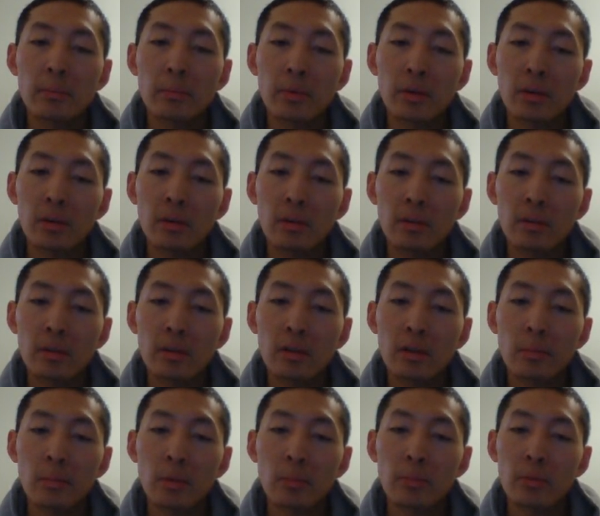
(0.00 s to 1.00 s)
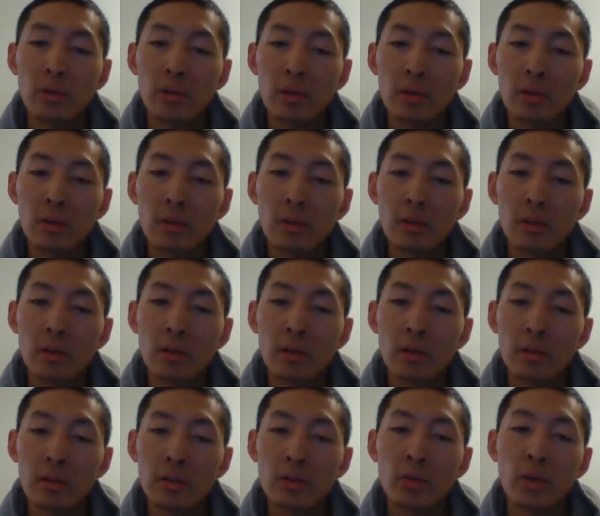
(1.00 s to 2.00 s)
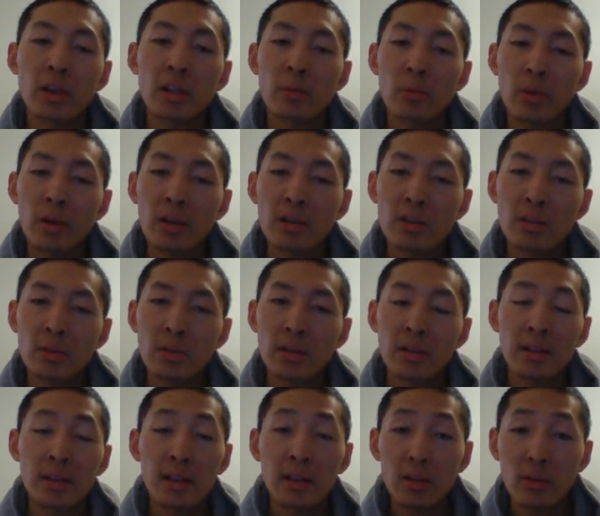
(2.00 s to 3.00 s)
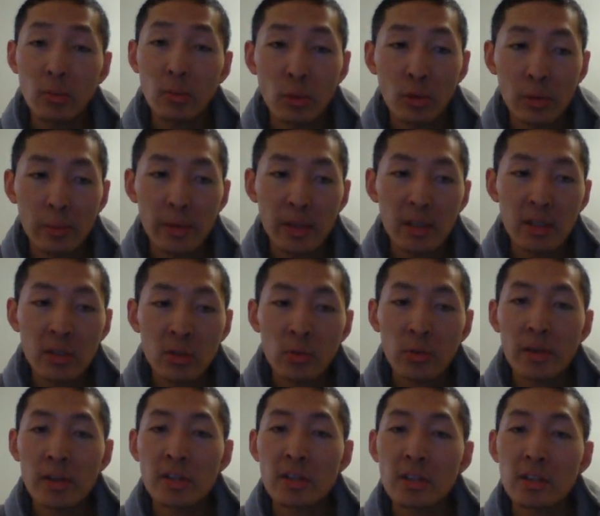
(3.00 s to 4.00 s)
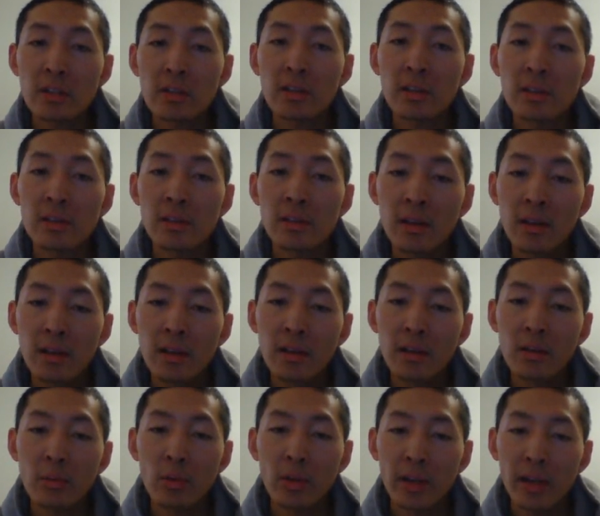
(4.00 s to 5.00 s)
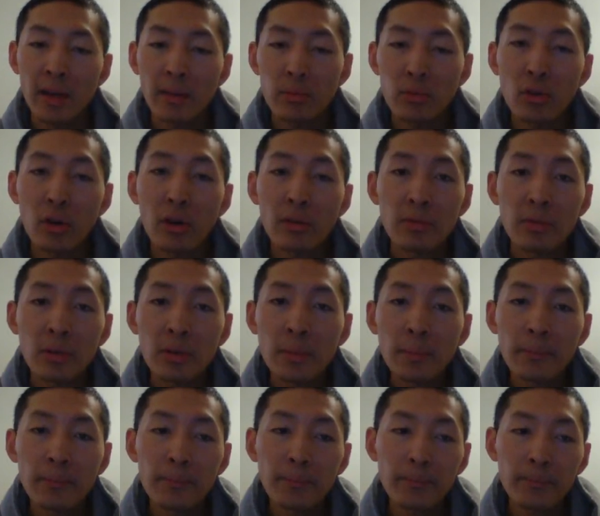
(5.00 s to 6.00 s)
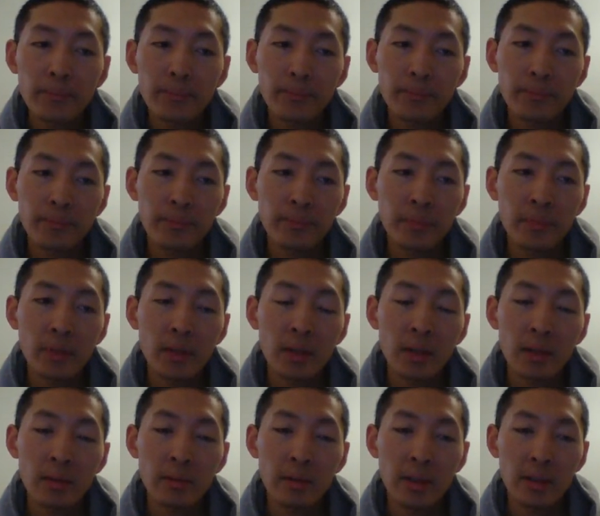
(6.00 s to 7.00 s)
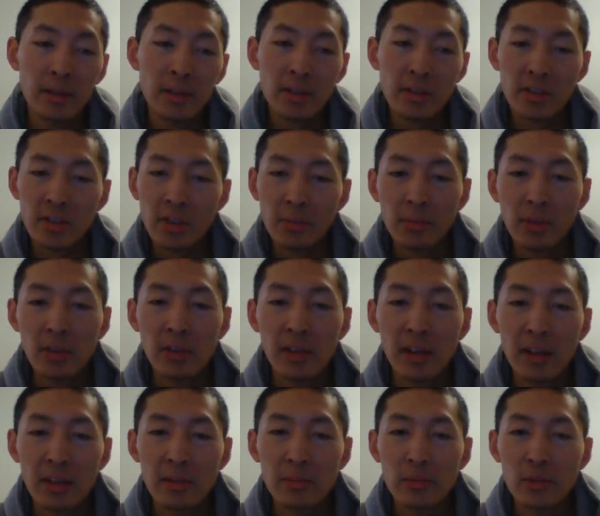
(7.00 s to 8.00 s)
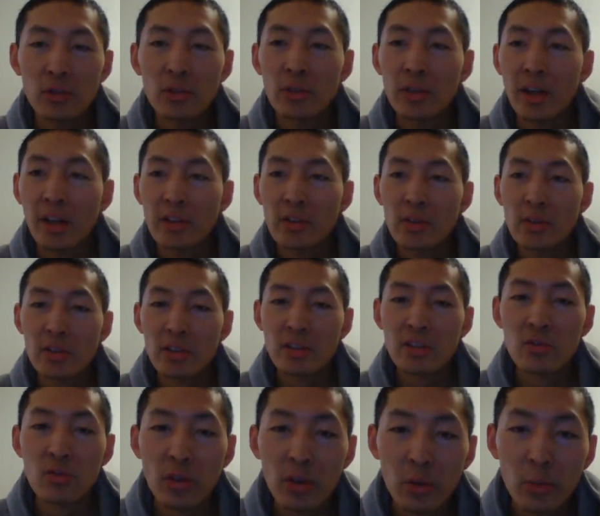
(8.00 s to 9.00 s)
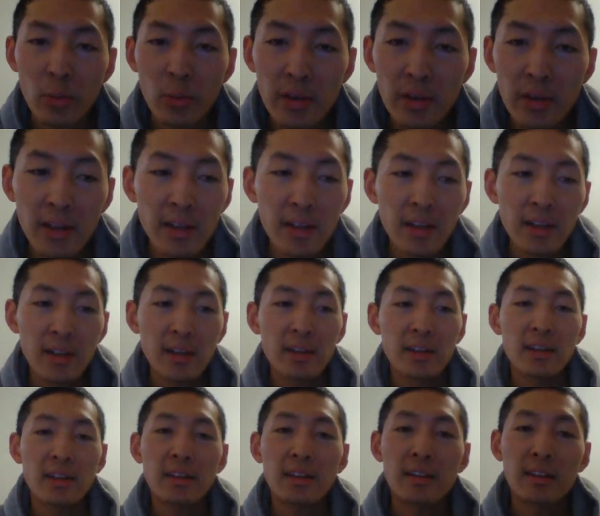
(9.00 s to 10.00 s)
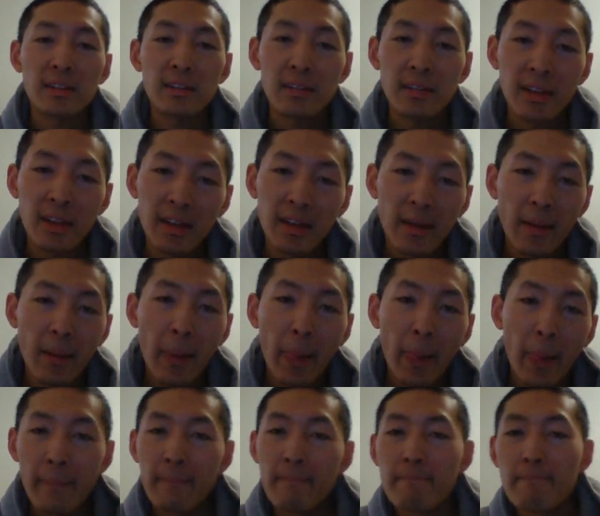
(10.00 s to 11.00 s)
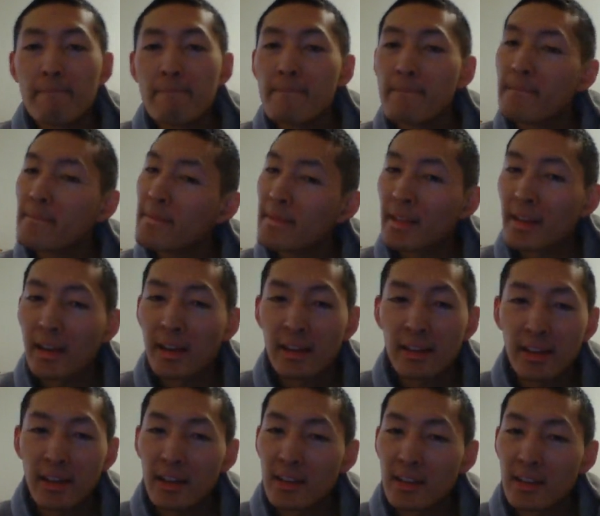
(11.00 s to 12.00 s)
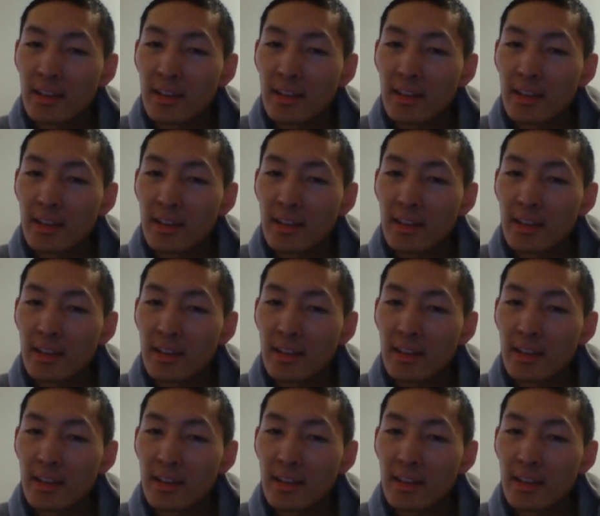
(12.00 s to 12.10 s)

so that they will be interested in what I have to offer. And this is something a lot of new graduates struggle with, and that's totally understandable. Right?